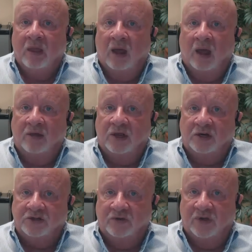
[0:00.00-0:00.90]
that
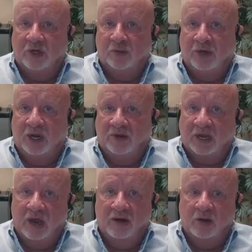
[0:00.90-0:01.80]
is available on the
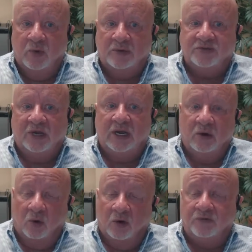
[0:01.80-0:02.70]
county website,
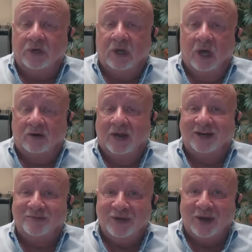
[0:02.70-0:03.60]
or if you
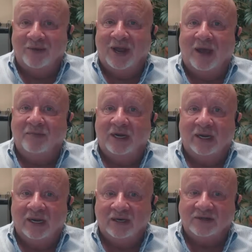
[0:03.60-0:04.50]
contact me, I'll be happy to
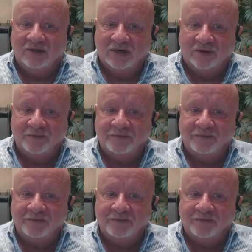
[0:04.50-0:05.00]
get it to you.